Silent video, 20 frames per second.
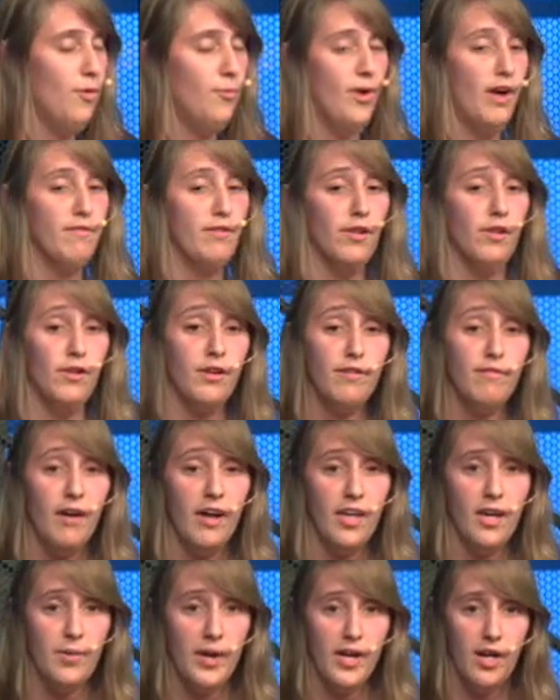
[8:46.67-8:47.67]
We have an alert
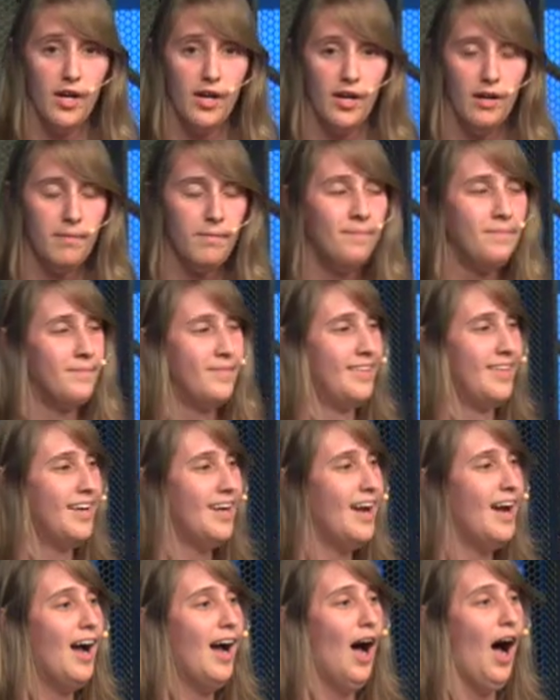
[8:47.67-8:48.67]
evaluator.
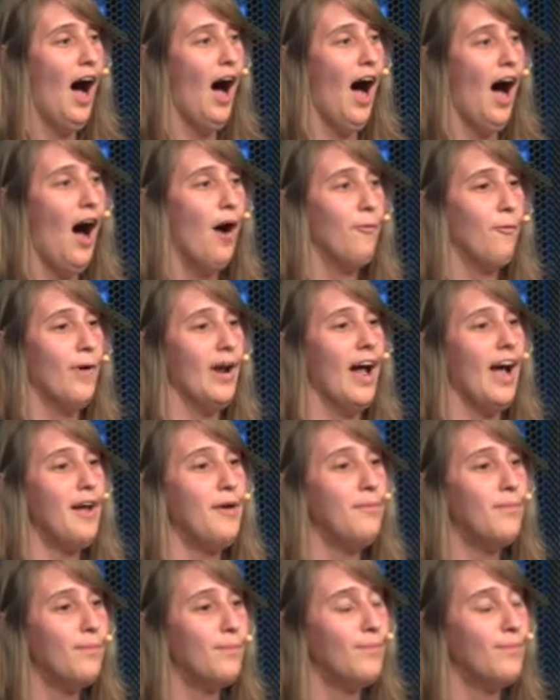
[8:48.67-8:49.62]
When I